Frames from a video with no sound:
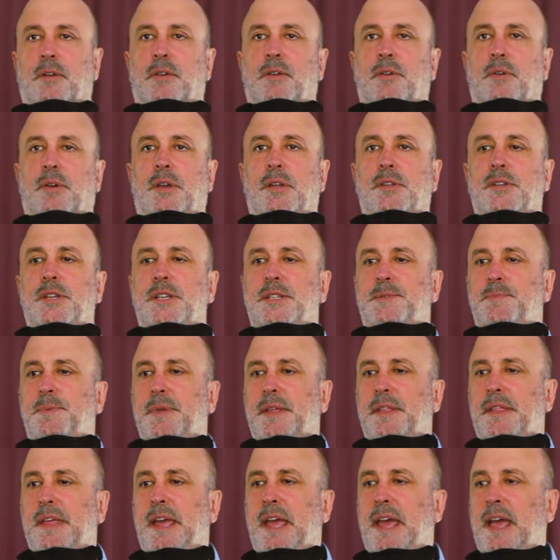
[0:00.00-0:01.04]
You can just
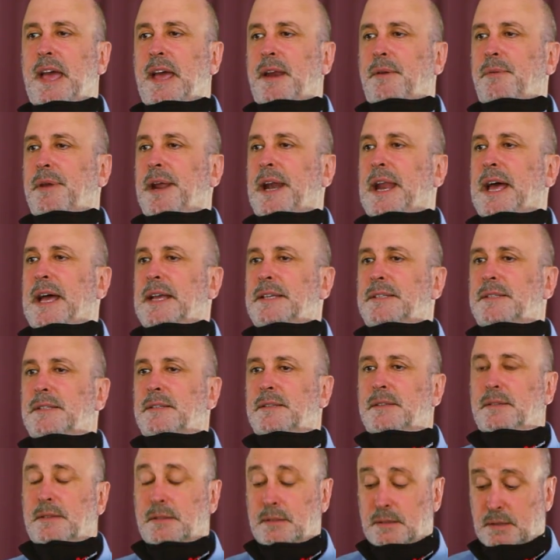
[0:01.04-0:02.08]
be there and realize,
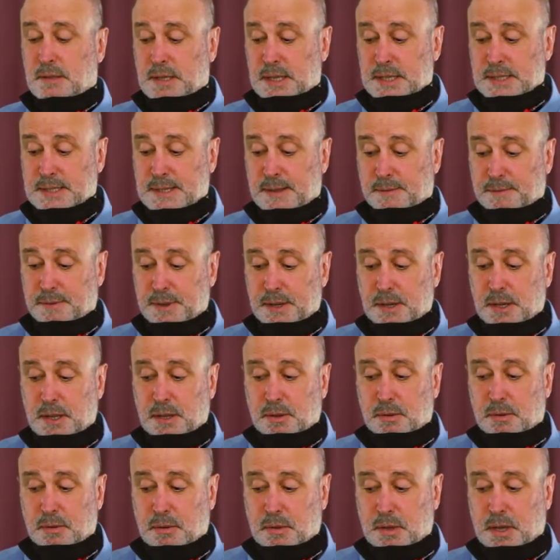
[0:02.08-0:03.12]
here's something
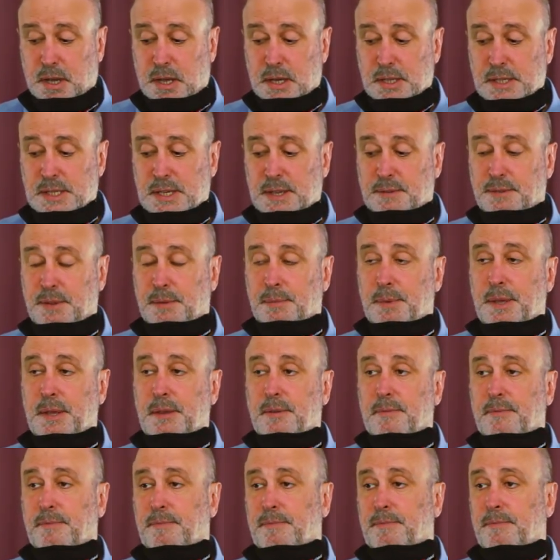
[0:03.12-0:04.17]
new God is giving me.
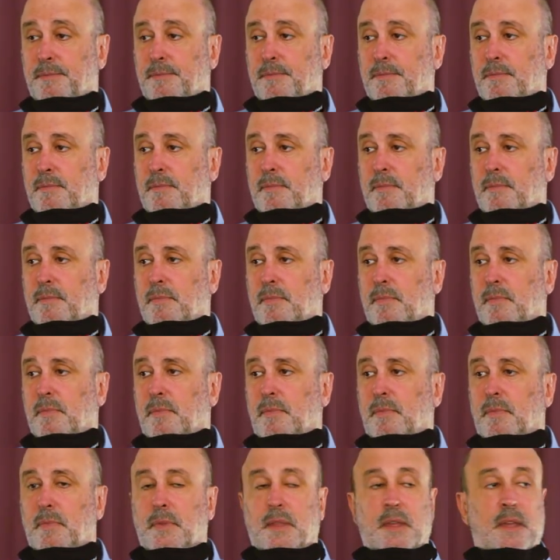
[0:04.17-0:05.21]

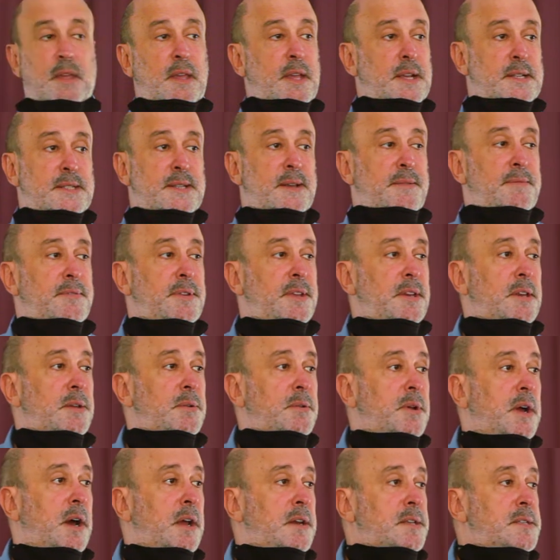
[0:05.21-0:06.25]
Here's something new
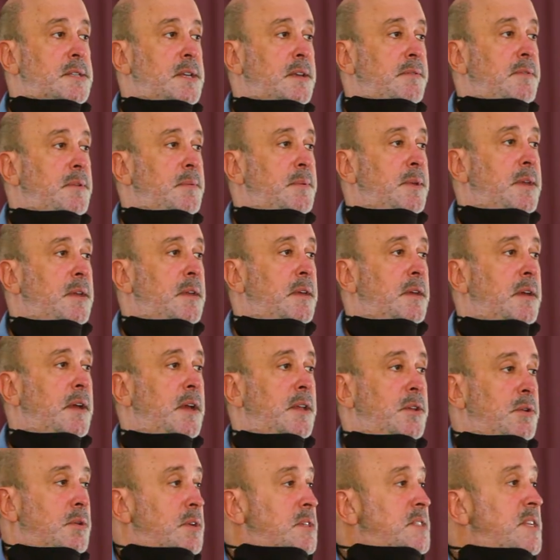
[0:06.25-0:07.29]
God is giving me.
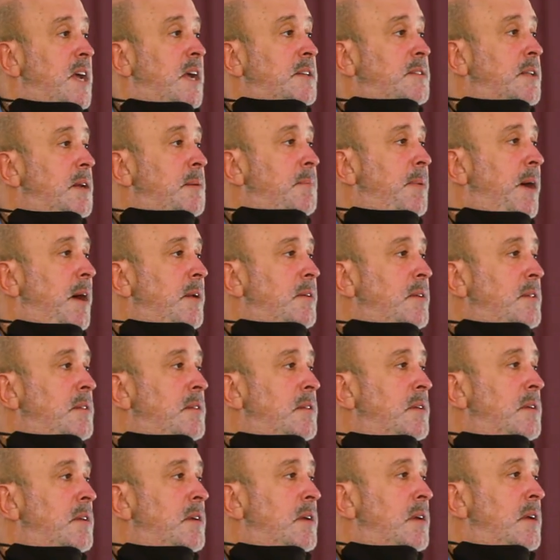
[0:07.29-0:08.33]
And you're excited about it.
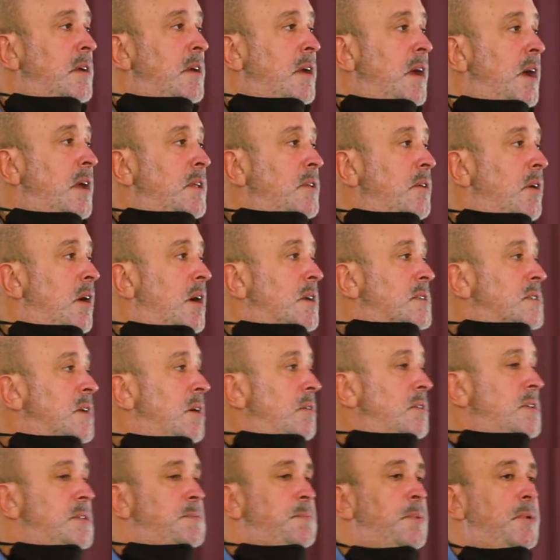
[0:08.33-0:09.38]
And you ask,
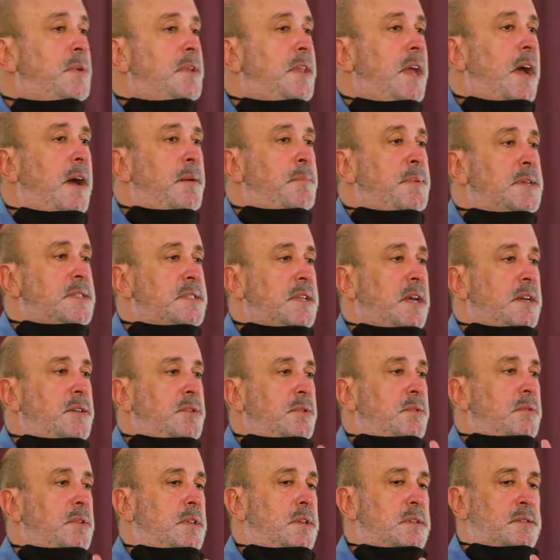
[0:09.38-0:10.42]
Holy Spirit, how must I
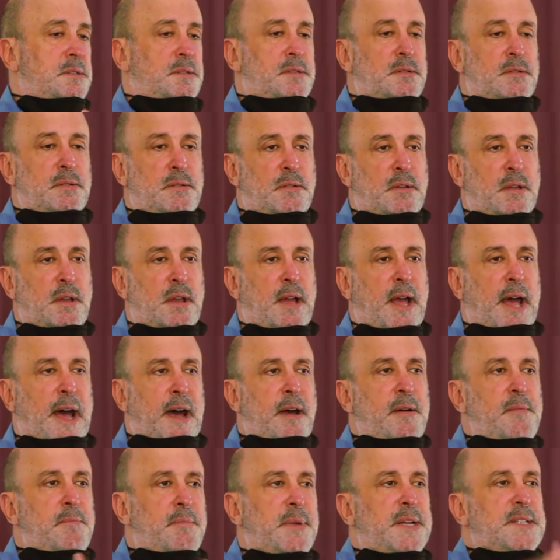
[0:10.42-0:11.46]
do this?
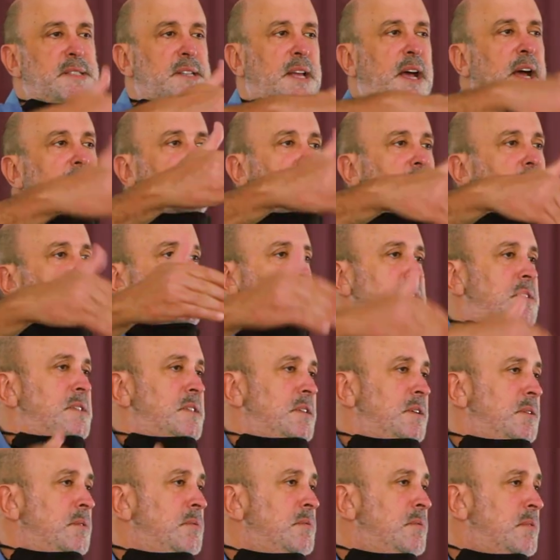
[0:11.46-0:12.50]
How must I do this
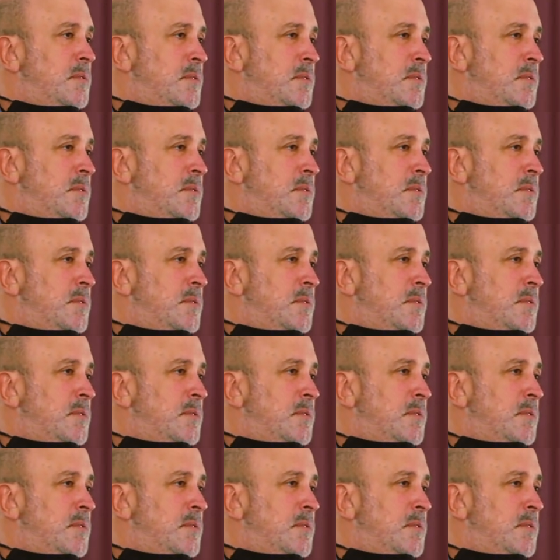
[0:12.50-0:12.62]
new?